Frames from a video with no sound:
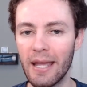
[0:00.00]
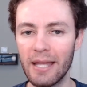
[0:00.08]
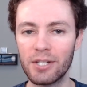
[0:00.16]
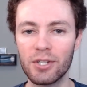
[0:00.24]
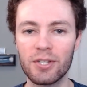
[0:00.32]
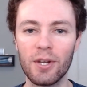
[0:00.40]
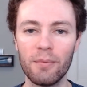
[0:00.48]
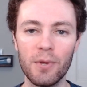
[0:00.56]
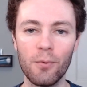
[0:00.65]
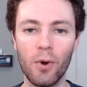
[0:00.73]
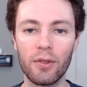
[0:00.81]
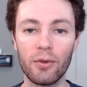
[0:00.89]
it's just going to be
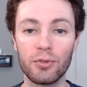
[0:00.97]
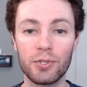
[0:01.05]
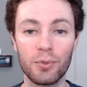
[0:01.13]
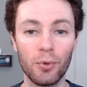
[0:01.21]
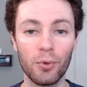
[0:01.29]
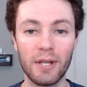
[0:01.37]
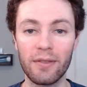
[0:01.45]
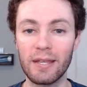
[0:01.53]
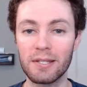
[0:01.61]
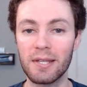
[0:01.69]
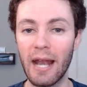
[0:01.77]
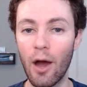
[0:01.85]
one of those tools I
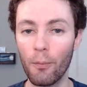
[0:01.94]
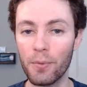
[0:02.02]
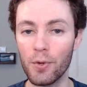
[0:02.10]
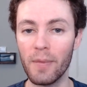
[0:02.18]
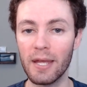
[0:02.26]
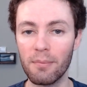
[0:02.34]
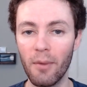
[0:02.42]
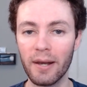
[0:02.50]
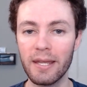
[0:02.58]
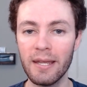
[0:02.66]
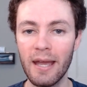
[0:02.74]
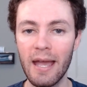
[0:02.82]
think is going to help you make
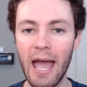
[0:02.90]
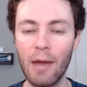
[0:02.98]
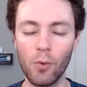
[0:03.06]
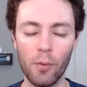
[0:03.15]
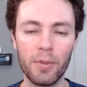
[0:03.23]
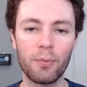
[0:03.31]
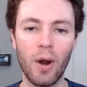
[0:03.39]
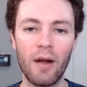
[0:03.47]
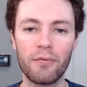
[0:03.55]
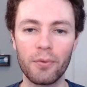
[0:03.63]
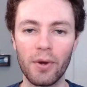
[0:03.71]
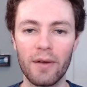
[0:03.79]
money and will be
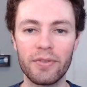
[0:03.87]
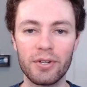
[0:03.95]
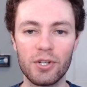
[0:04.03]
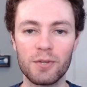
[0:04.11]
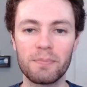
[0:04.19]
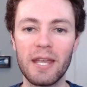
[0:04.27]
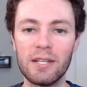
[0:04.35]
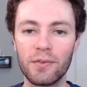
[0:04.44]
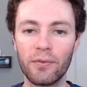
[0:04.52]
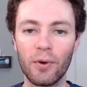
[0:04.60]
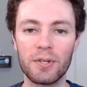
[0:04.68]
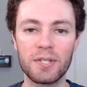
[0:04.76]
profitable enough that just pays
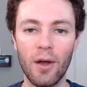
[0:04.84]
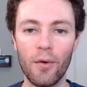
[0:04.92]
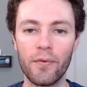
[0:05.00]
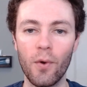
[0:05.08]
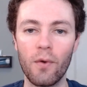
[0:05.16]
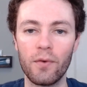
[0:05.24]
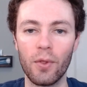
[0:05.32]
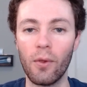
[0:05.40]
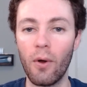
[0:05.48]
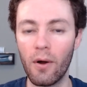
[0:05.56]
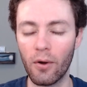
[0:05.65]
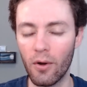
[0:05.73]
for itself over the
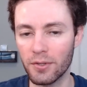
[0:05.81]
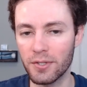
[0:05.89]
long haul.